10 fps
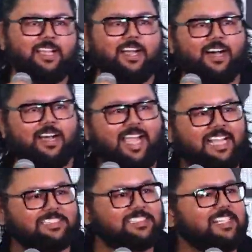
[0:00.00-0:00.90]

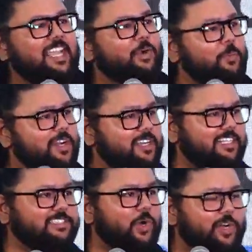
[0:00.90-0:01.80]
And just like
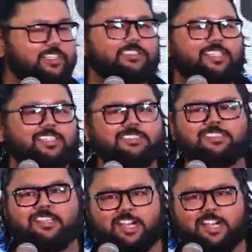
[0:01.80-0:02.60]
Kubernetes orchestrates